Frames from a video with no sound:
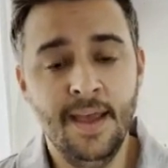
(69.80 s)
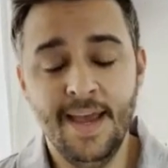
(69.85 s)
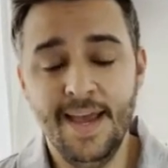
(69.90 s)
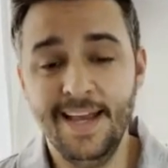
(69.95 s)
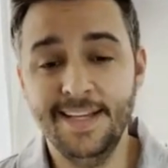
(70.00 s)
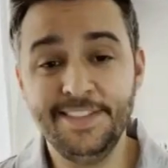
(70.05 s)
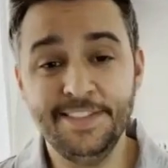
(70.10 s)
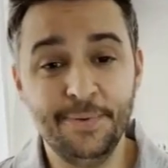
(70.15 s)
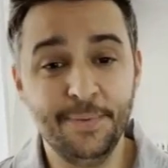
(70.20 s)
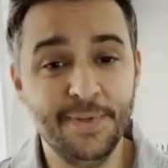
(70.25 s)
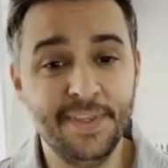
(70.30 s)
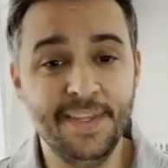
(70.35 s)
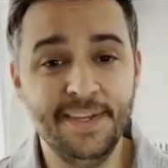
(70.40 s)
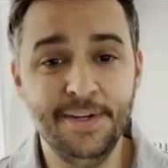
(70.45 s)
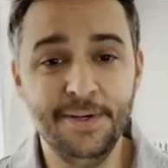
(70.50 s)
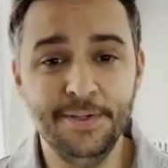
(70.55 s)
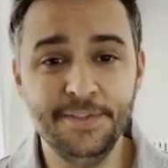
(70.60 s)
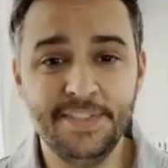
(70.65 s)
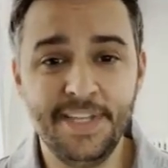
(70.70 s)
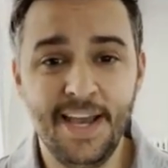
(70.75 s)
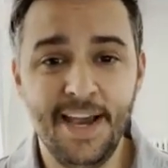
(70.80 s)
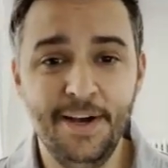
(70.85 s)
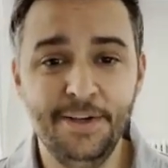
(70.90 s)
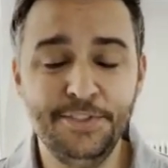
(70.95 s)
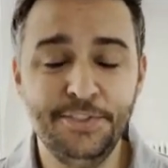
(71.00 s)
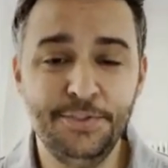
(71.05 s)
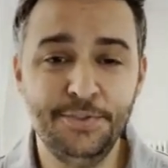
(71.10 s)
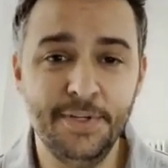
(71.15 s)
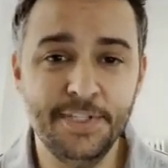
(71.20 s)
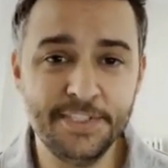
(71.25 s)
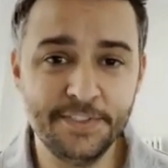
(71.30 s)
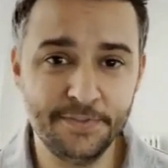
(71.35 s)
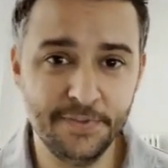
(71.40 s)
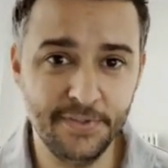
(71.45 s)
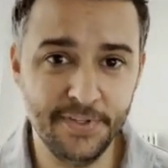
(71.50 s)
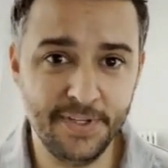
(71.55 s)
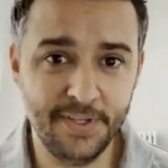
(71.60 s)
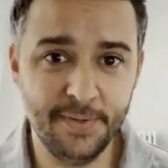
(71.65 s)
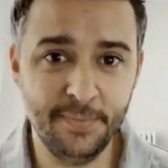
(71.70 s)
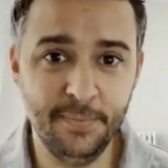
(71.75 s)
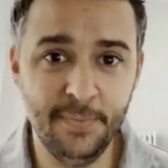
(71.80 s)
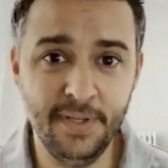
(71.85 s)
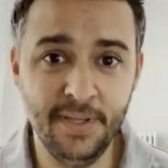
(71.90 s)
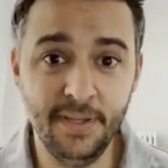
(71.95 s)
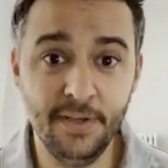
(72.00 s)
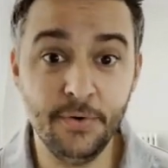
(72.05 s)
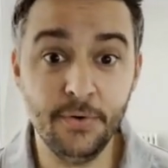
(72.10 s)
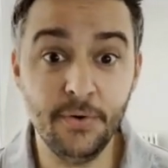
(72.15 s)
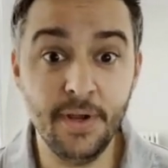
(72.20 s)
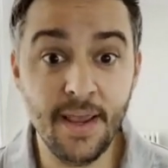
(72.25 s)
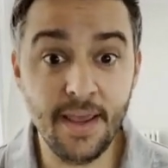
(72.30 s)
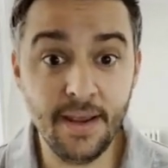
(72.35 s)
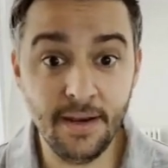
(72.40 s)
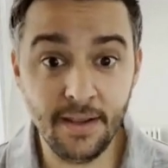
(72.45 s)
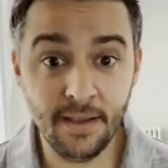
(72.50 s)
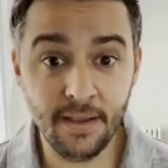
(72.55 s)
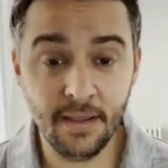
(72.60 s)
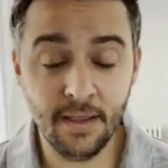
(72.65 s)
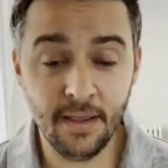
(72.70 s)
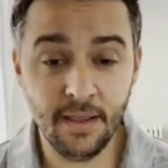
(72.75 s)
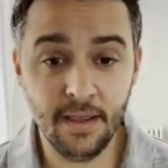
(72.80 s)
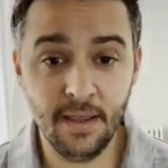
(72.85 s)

As someone that knows how stressful it can be creating